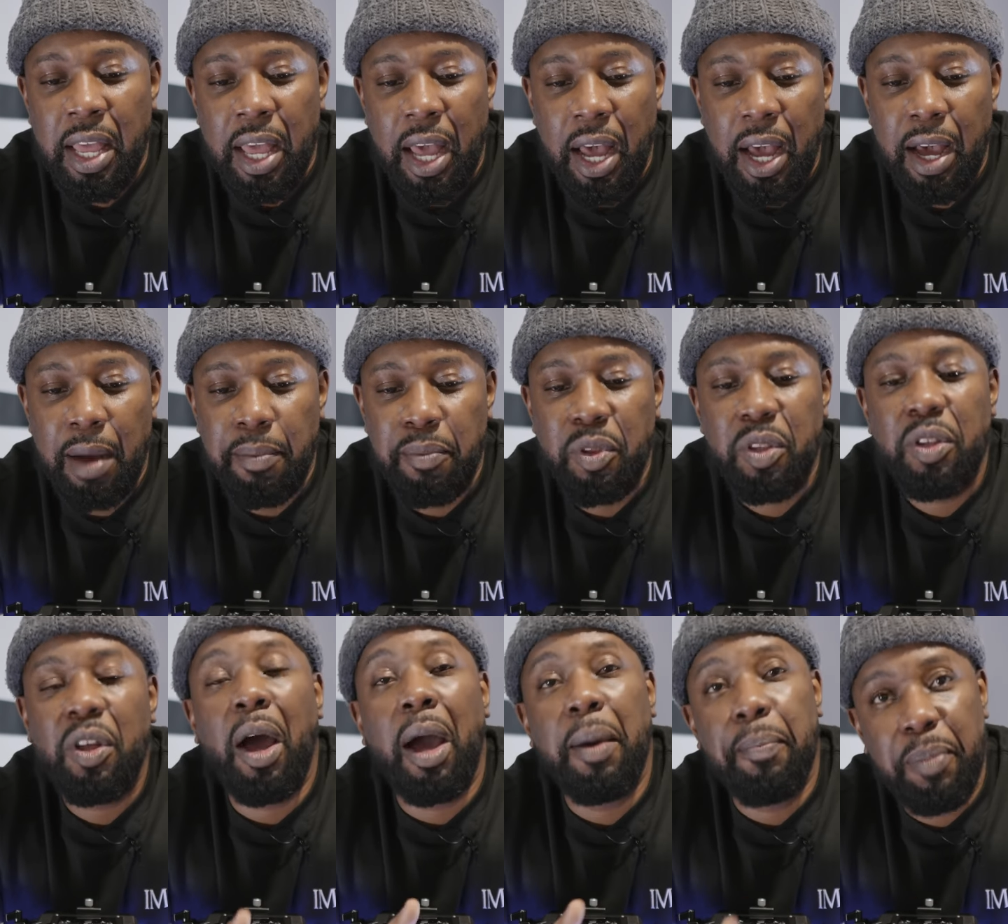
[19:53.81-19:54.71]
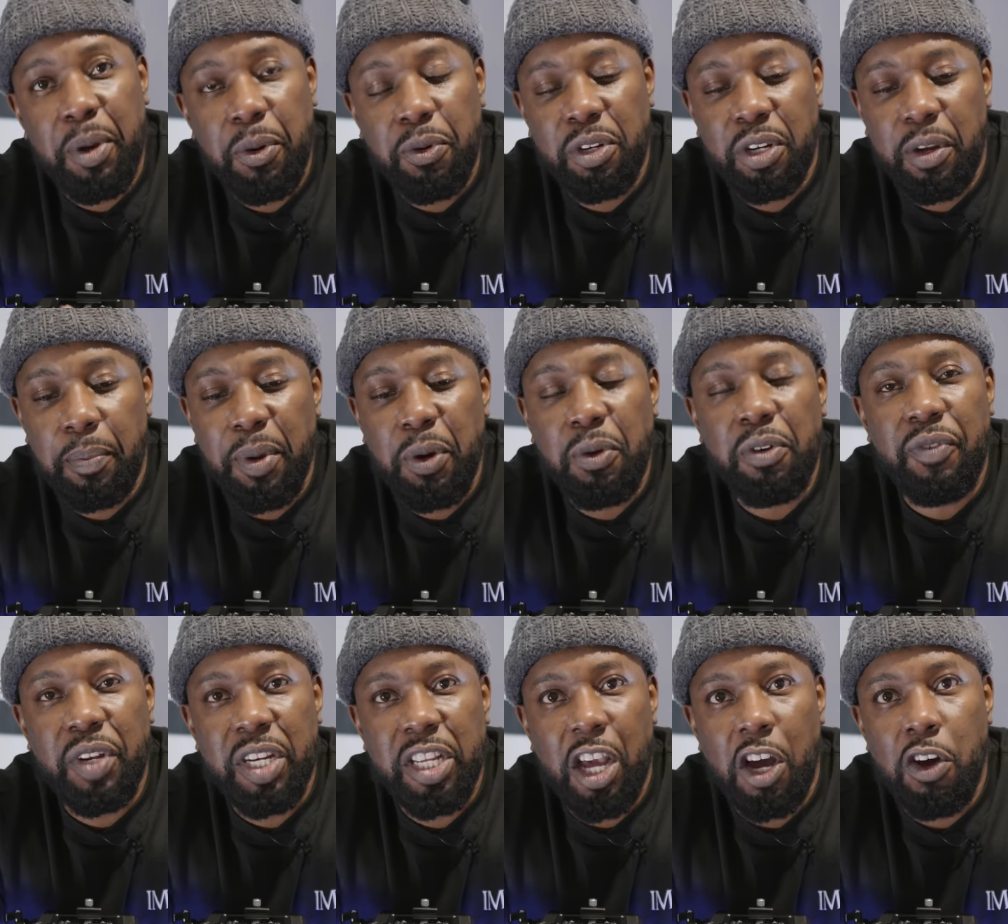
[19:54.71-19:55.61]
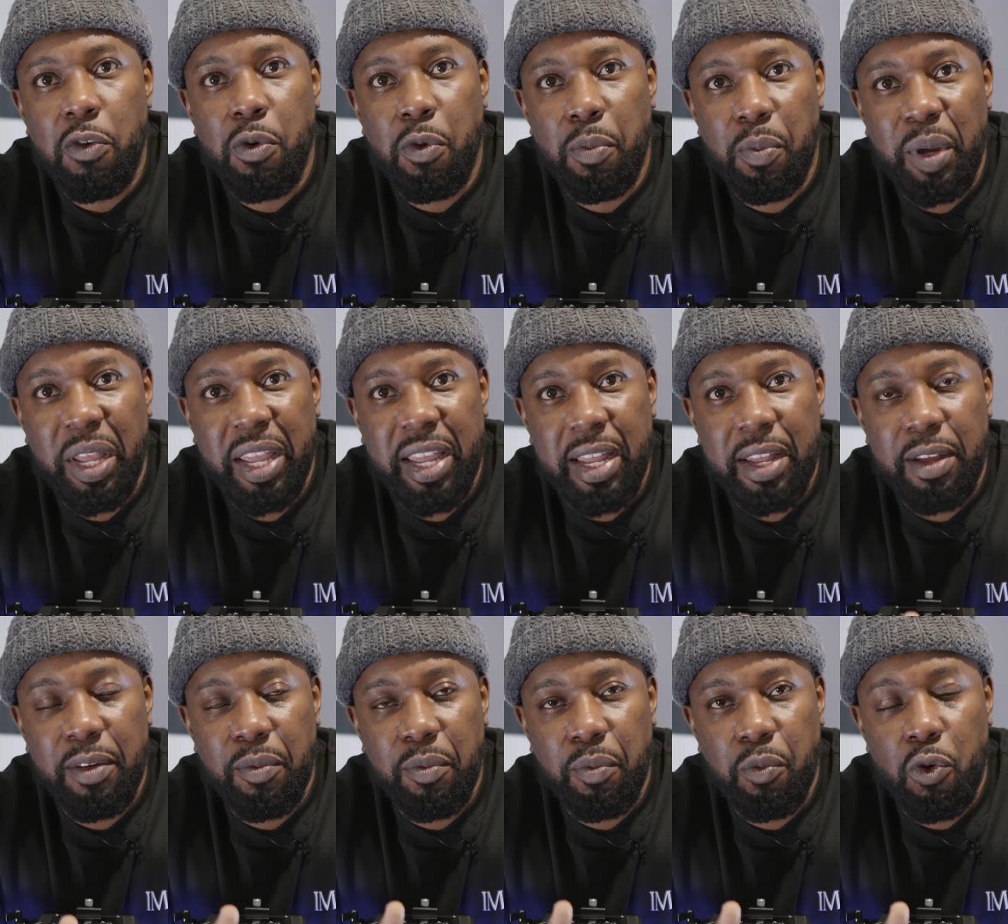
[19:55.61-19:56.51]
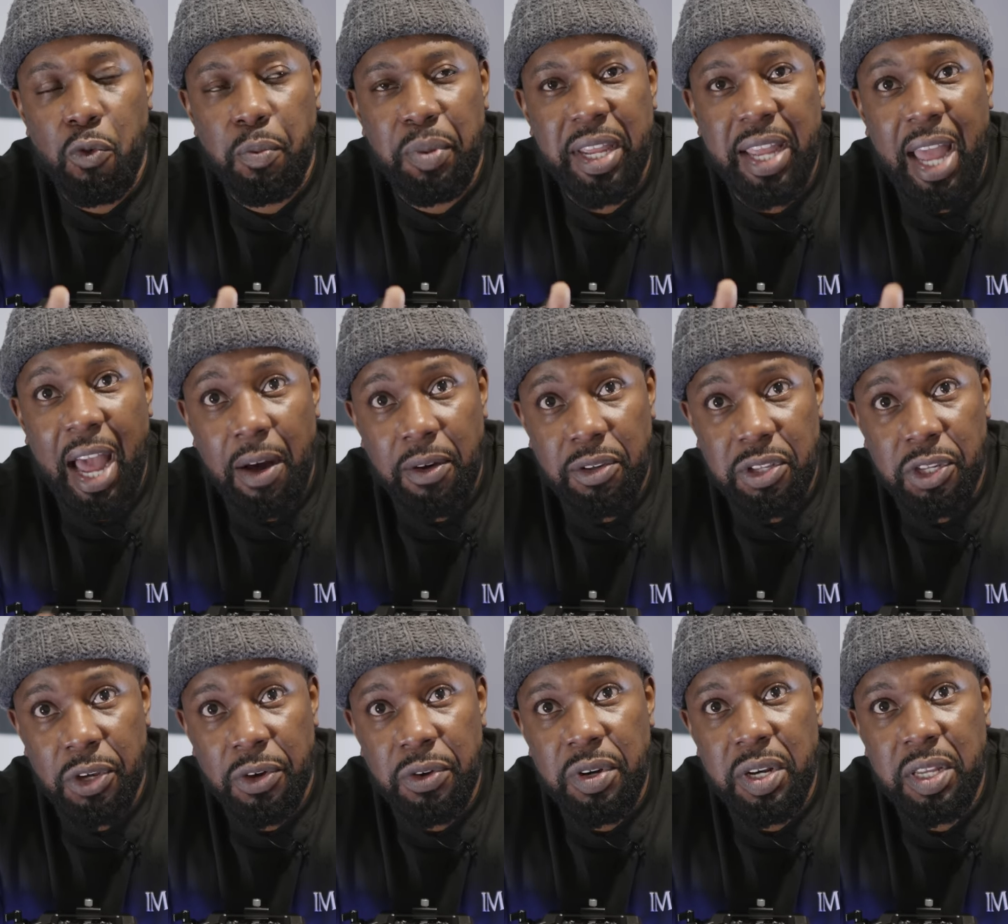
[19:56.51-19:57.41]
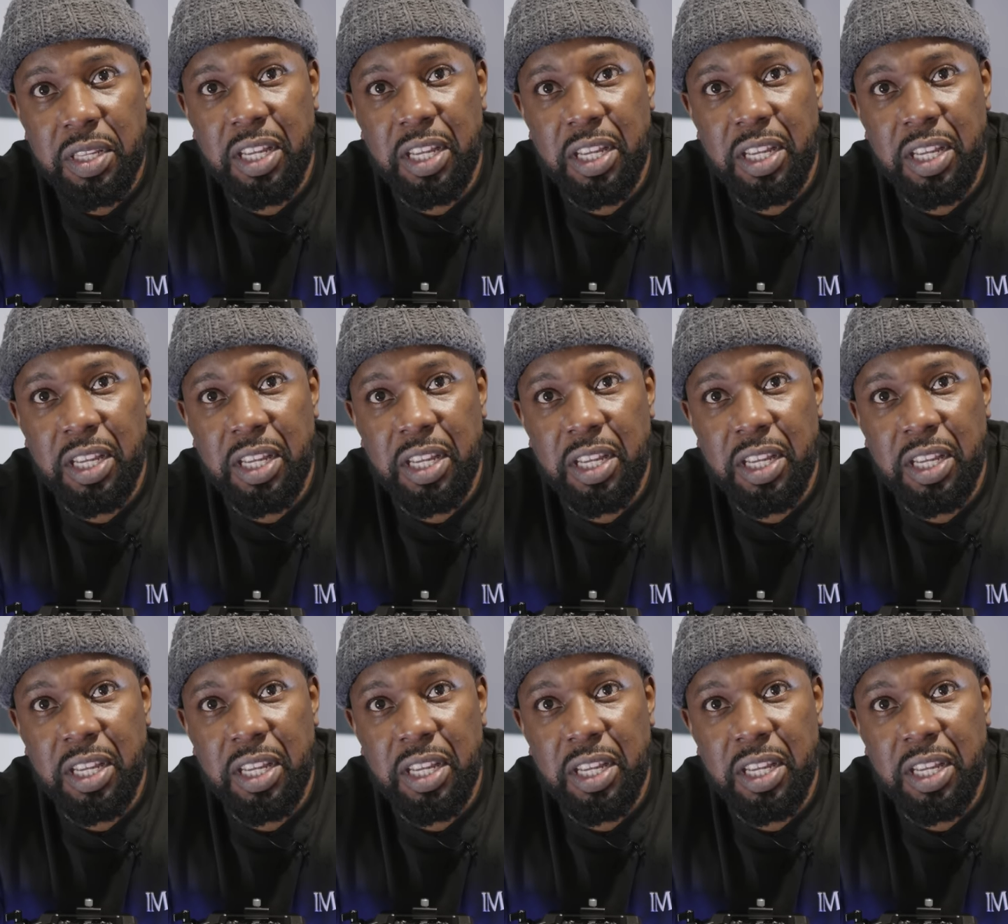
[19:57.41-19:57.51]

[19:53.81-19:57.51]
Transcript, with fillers: The build video will be out soon,